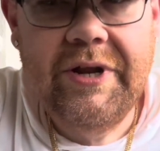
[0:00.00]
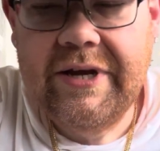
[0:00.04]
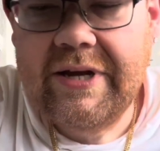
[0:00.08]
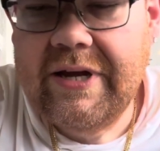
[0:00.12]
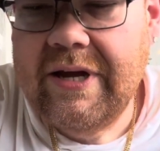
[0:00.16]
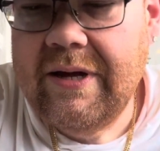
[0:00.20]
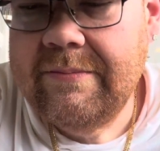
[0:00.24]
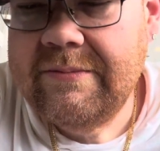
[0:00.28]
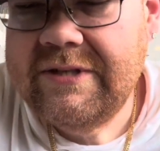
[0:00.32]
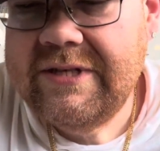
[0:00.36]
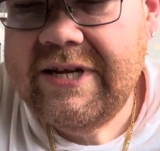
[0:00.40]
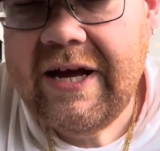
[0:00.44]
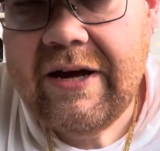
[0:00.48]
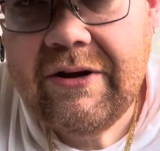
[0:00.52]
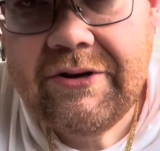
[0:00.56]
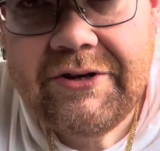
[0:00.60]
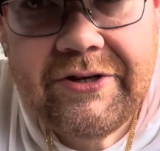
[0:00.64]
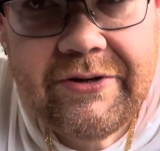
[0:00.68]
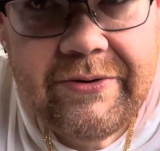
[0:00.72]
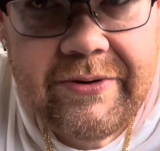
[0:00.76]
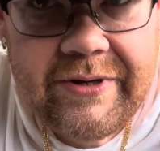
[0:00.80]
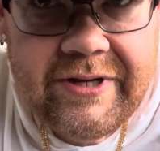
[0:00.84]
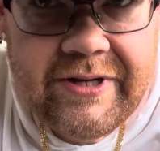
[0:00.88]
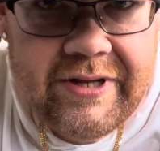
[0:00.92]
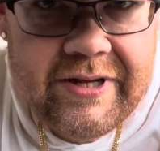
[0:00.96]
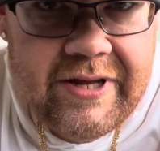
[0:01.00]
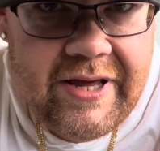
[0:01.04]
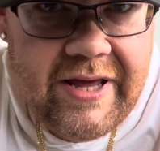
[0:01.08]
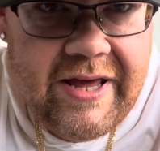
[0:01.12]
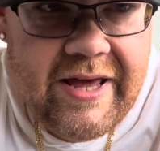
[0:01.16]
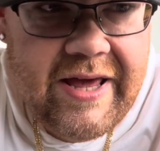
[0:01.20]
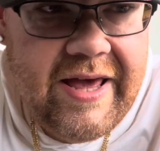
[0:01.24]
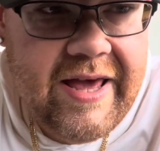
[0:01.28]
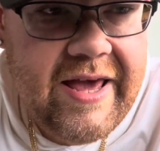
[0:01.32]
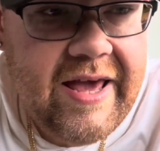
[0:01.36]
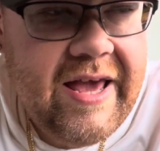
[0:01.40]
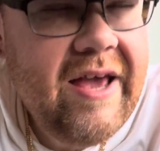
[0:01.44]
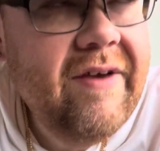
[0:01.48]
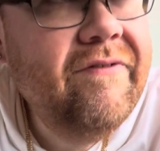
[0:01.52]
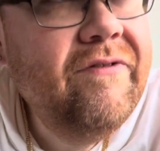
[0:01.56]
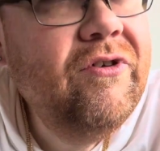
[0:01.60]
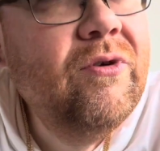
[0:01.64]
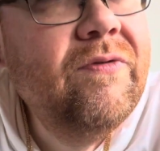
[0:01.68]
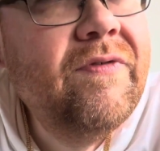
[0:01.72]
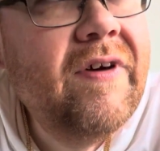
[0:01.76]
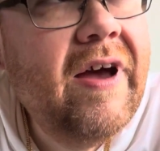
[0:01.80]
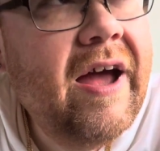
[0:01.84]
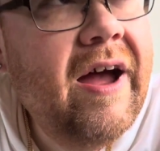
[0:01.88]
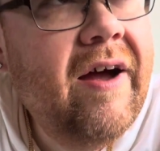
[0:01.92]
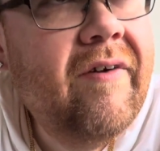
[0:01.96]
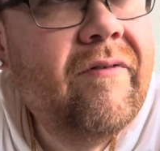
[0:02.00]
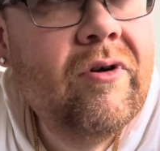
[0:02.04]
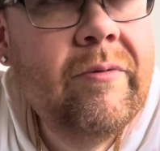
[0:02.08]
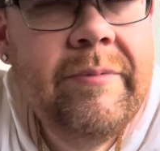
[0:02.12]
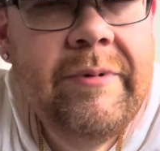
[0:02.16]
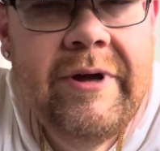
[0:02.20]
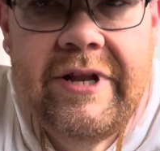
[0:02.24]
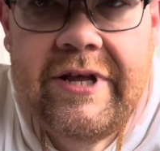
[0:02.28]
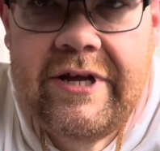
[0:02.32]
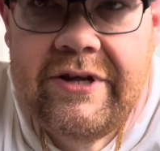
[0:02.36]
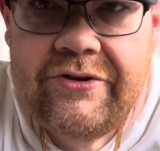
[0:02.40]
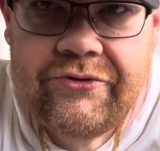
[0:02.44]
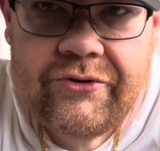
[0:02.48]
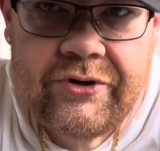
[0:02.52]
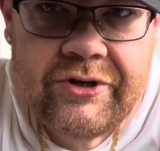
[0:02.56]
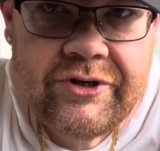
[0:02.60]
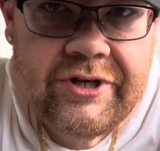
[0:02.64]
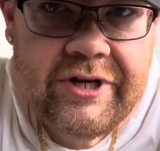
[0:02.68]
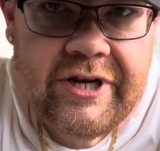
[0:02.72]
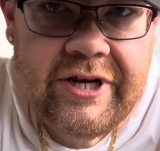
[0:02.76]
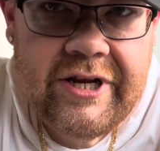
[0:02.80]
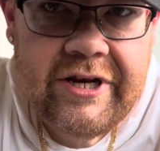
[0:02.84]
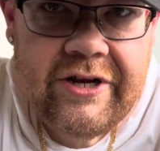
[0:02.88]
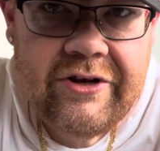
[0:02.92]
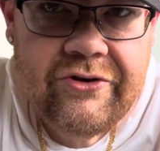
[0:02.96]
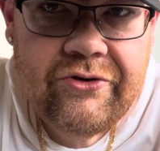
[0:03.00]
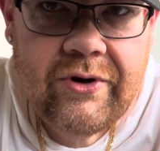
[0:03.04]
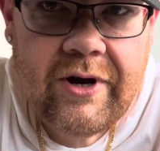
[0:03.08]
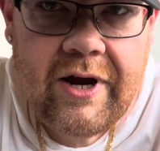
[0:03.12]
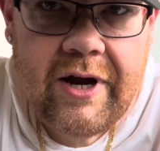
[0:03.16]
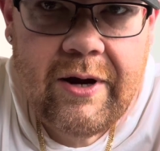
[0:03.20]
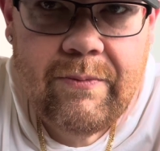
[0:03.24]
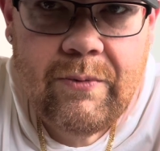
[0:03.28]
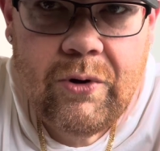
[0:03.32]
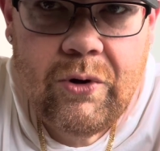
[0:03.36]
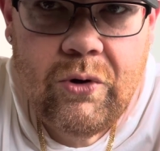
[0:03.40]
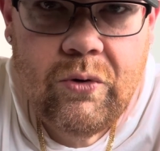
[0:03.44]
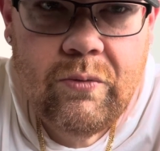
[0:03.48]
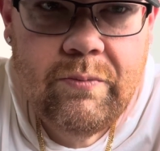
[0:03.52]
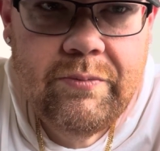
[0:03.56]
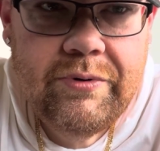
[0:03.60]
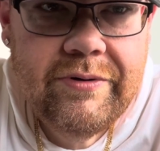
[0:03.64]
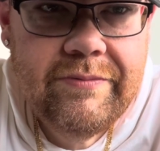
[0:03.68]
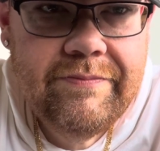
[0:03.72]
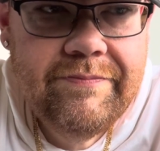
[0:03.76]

comes down to it, if you've ever been interested in a tri-rope,